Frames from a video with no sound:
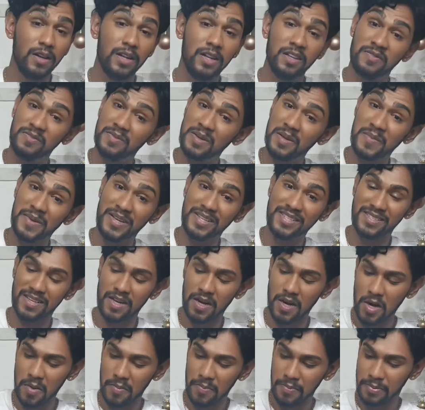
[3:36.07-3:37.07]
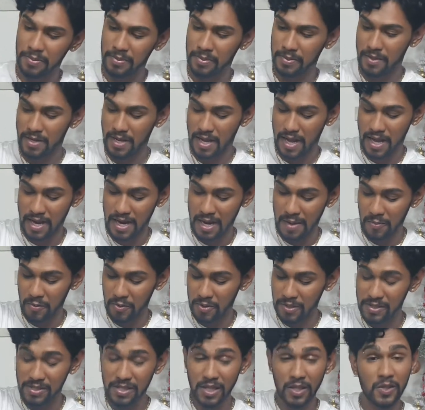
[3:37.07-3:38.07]
lift my mixer up and I'm
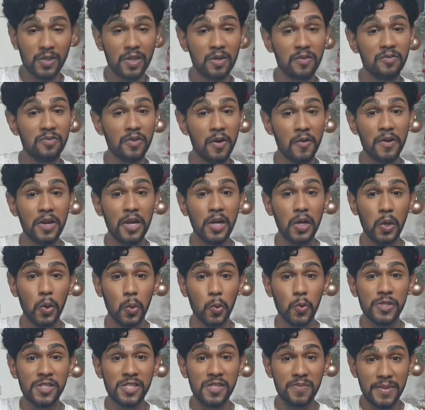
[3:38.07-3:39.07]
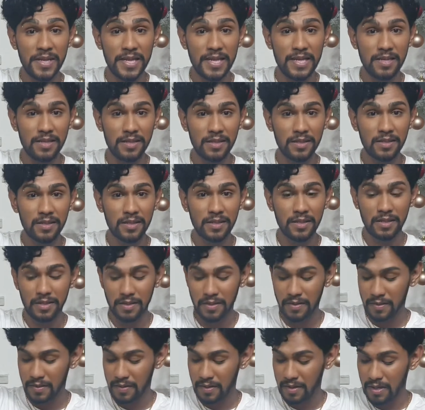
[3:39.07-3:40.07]
gonna start on a very low speed
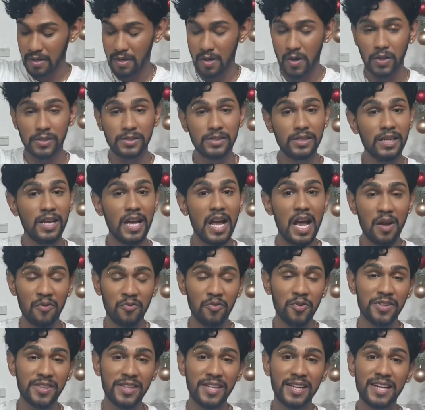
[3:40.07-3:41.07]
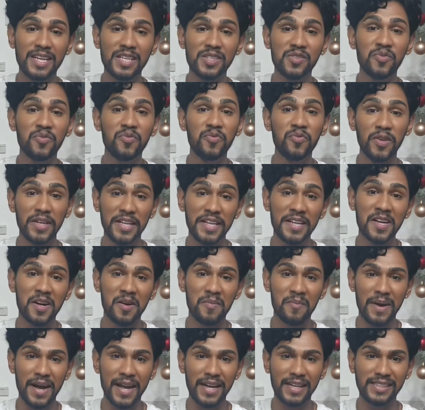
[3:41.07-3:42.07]
until everything is fully
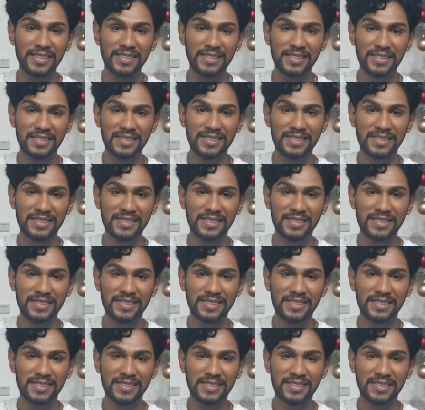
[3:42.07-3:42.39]
combined.